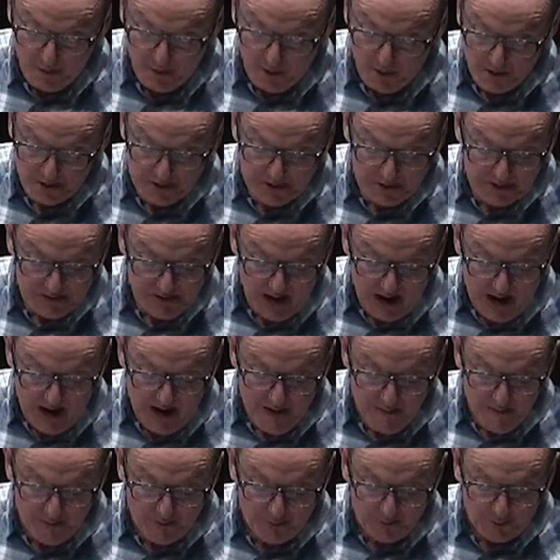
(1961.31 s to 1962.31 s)
Paul says, I
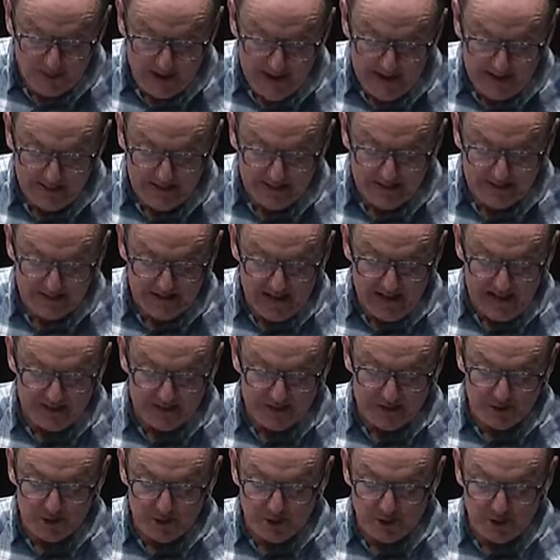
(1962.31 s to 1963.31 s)
am afraid, lest as
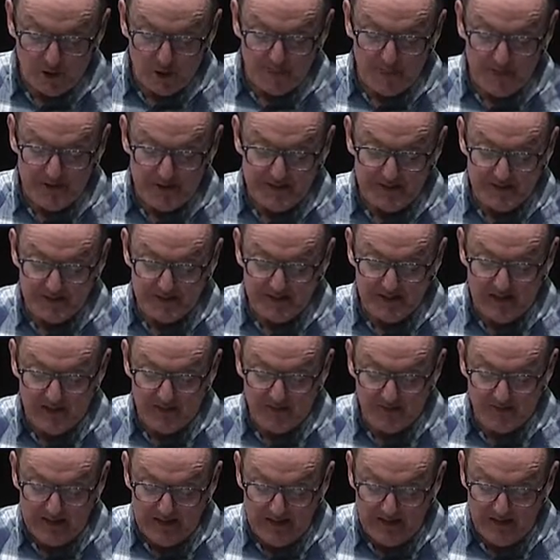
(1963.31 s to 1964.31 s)
the serpent
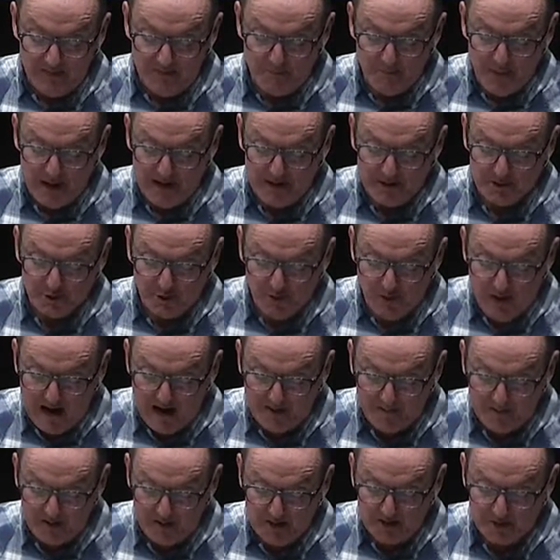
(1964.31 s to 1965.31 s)
deceived Eve by his
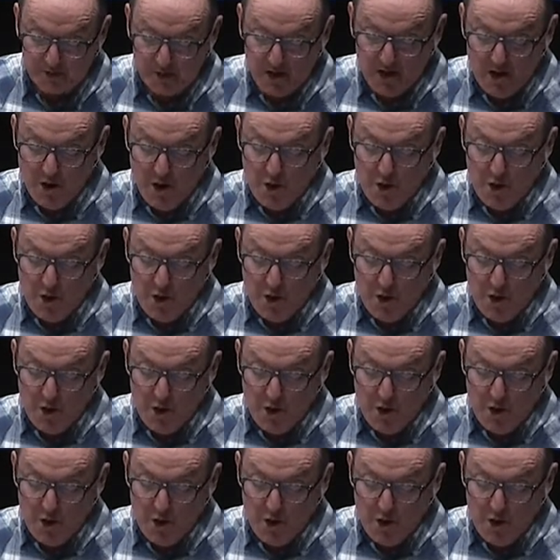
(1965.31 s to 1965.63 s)
craftiness,